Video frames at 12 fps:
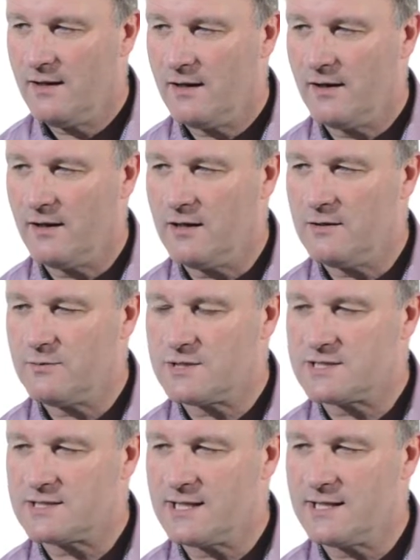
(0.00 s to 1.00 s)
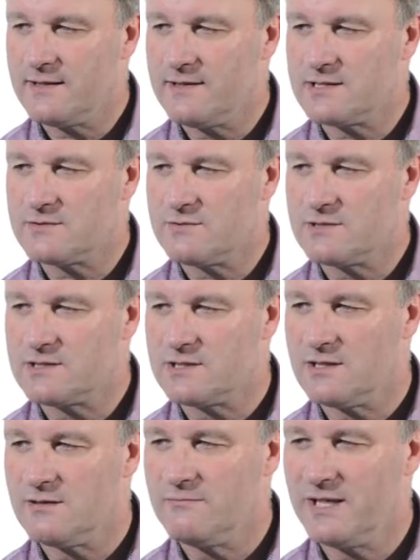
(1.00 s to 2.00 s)
And I would say this was
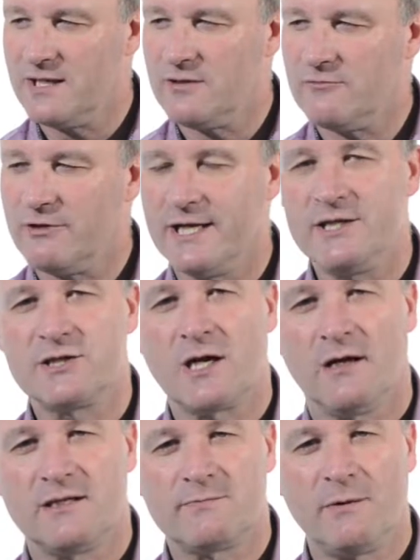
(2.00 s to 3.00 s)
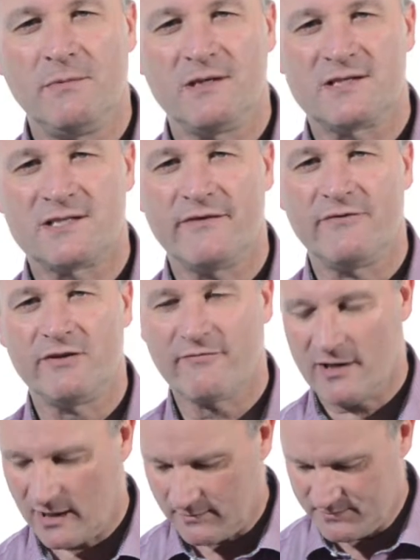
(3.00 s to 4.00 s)
middle of the range card. It's probably a 7 of
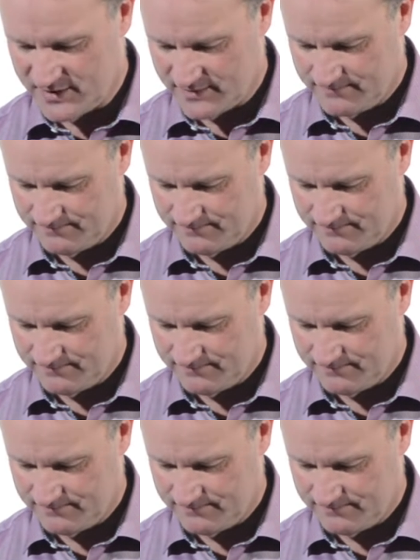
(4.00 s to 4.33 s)
clubs.